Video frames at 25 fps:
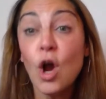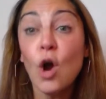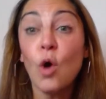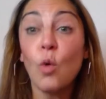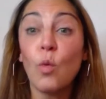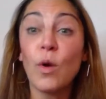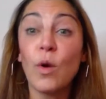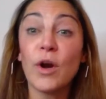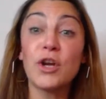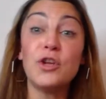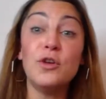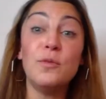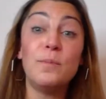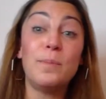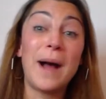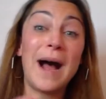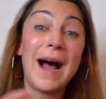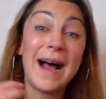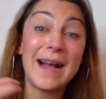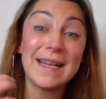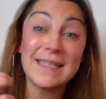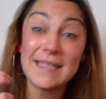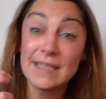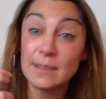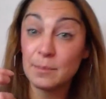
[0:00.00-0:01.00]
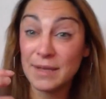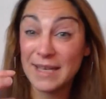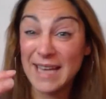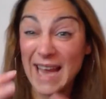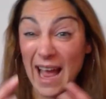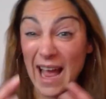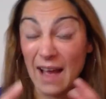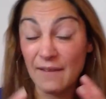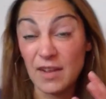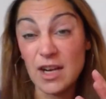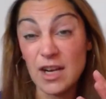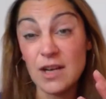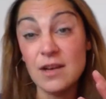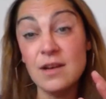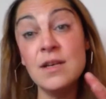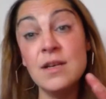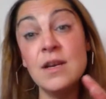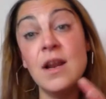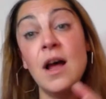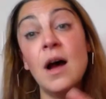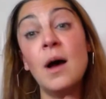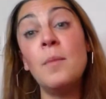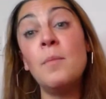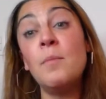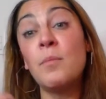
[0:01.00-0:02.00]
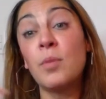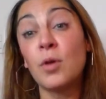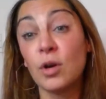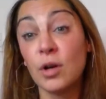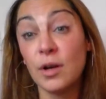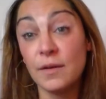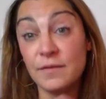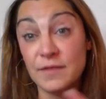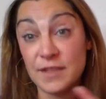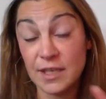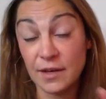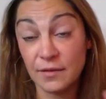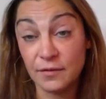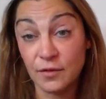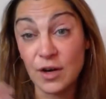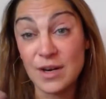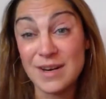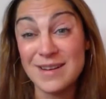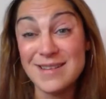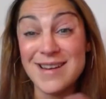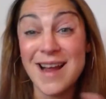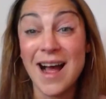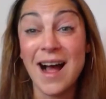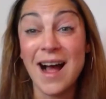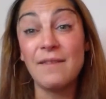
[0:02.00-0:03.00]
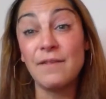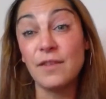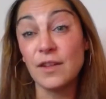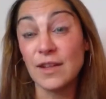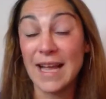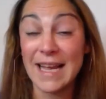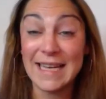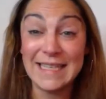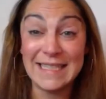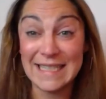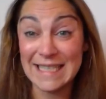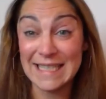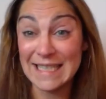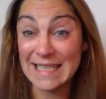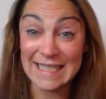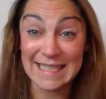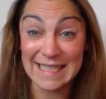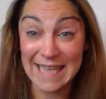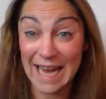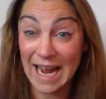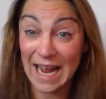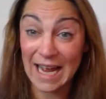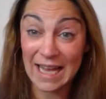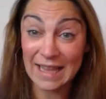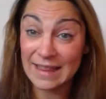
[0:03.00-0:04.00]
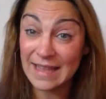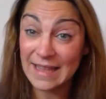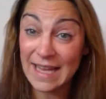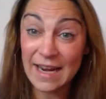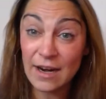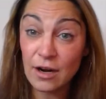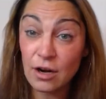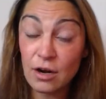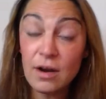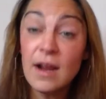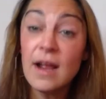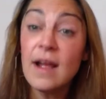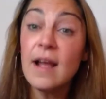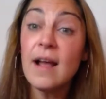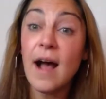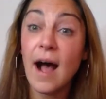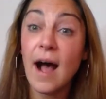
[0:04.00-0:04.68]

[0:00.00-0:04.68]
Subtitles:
where you possibly have a number of different novel ideas on there